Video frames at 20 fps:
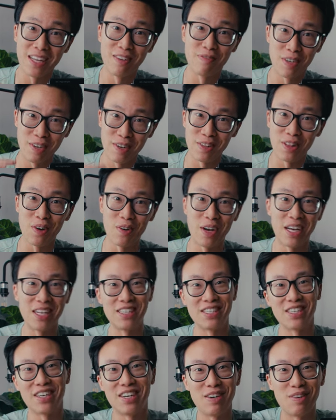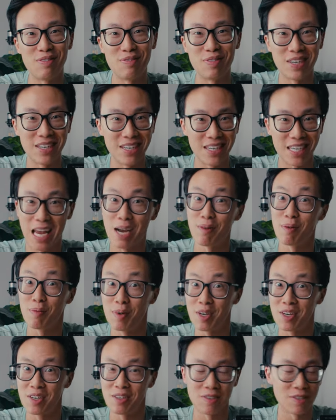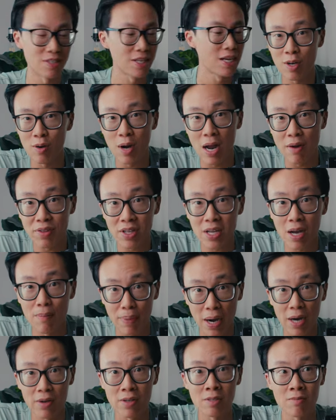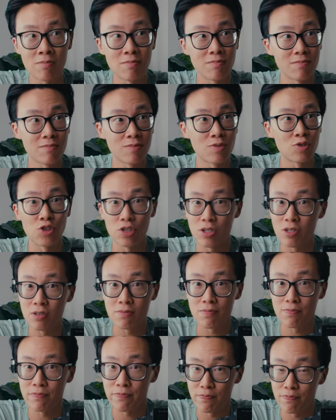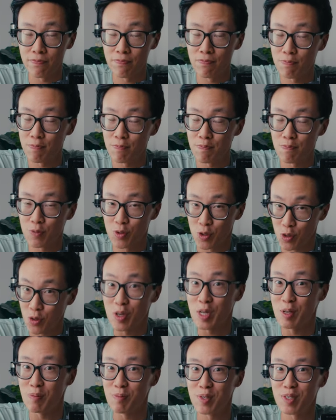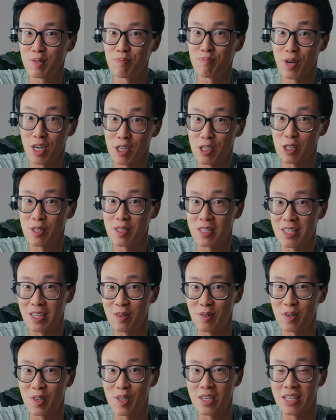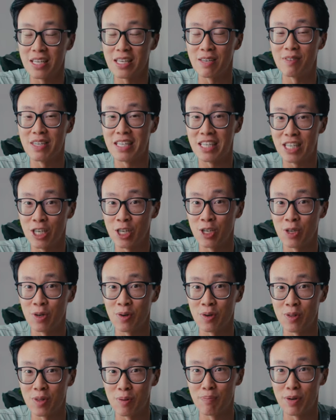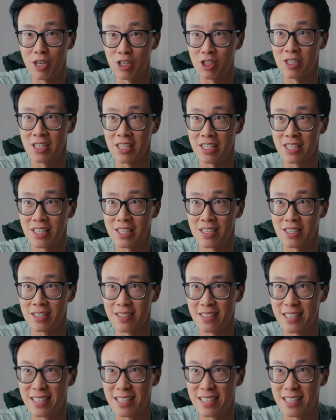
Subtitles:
end, very low end of camera monitors. You know, everything about it just screams budget. You know, you can even hear the budgetness.